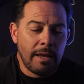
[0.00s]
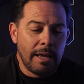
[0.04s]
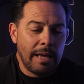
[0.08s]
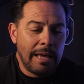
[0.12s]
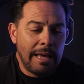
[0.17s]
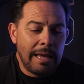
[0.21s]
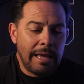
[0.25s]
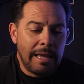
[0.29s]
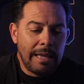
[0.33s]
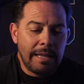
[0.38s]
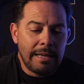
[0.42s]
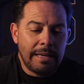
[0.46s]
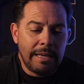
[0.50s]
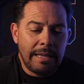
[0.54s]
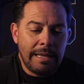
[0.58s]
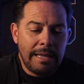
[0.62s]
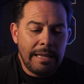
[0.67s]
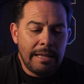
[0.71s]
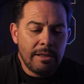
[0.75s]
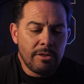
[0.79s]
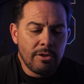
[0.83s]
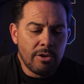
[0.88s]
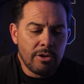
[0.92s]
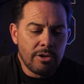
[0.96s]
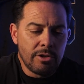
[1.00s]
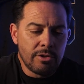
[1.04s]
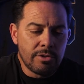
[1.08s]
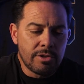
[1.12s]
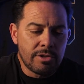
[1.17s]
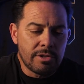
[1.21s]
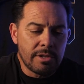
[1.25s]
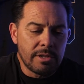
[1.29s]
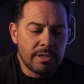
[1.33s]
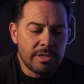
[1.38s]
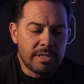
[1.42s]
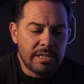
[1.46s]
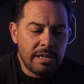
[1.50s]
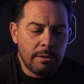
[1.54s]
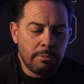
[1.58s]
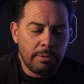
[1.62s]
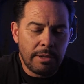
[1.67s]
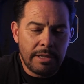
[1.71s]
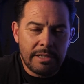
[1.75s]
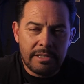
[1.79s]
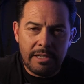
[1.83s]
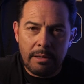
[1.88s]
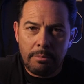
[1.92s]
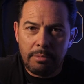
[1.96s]
And in those
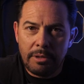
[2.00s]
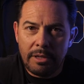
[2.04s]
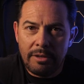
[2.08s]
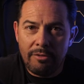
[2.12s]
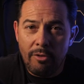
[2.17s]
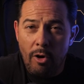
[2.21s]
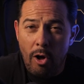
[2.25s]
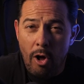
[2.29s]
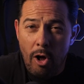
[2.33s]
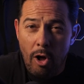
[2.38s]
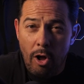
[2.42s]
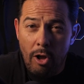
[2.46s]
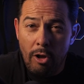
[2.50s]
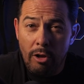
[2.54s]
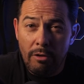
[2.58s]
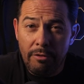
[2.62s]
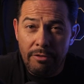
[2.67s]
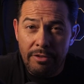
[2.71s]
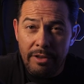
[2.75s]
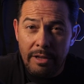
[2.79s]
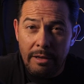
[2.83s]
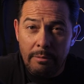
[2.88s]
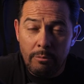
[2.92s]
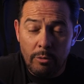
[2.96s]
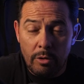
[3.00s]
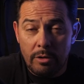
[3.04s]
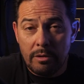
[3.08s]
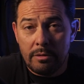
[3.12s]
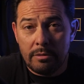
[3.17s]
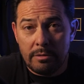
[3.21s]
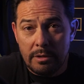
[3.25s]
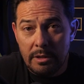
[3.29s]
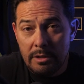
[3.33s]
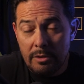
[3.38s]
siblings, I believe all of them, well,